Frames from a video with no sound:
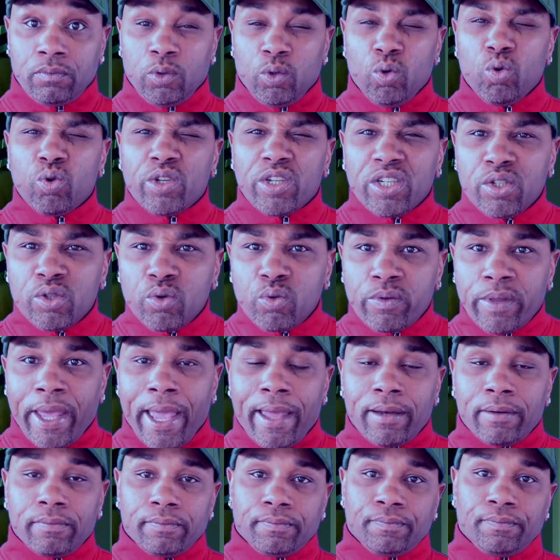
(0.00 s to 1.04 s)
Who can do
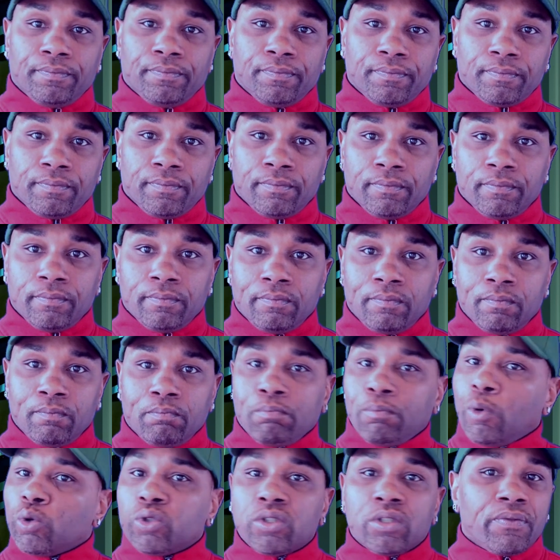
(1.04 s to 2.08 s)
that?
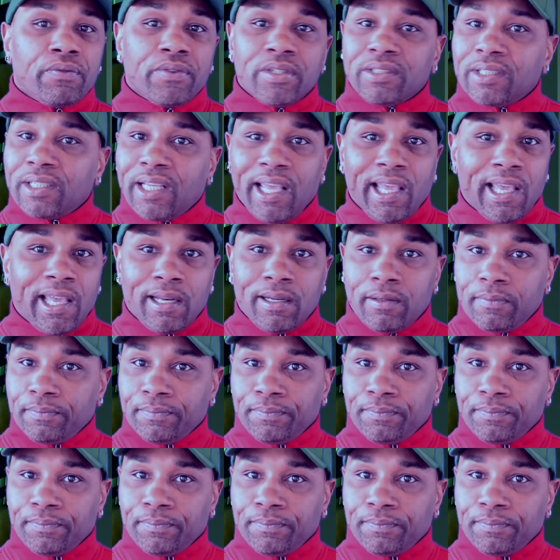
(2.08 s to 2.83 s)
Most of us can't.